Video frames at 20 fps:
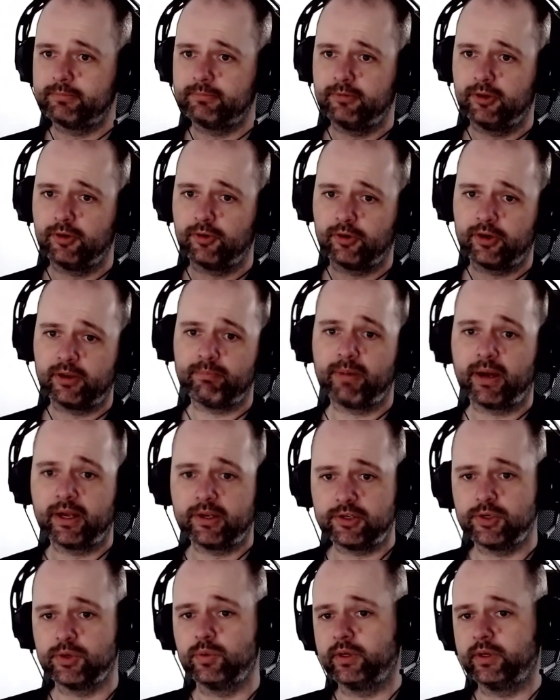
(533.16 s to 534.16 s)
learning by
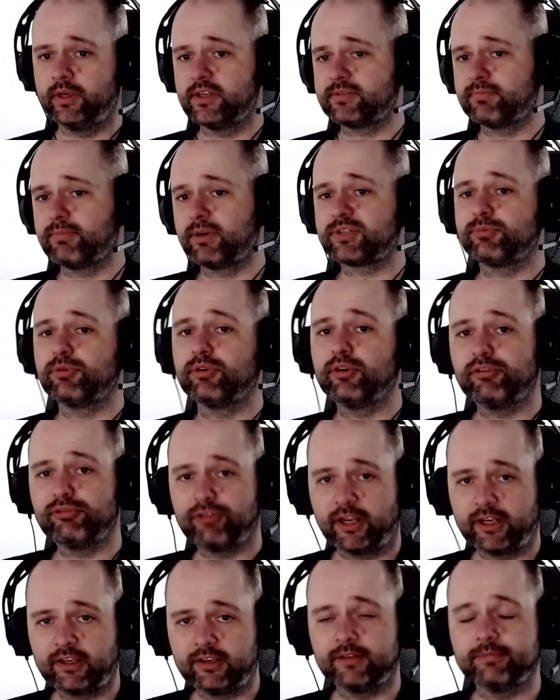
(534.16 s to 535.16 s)
doing is much more
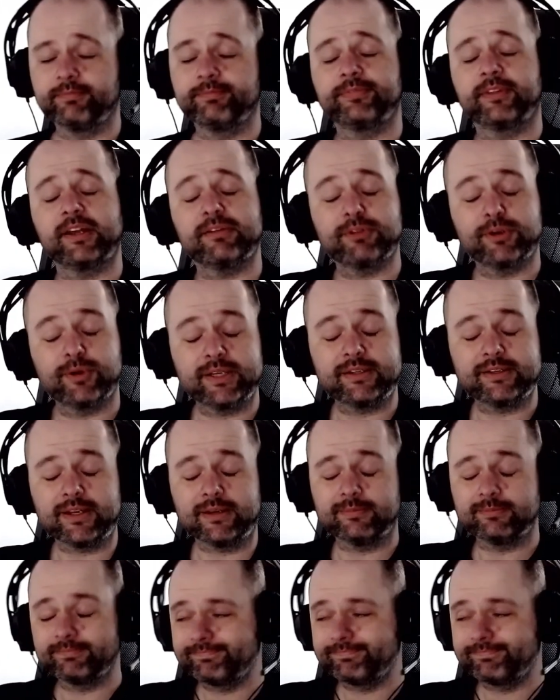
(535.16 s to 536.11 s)
effective. Have a great day.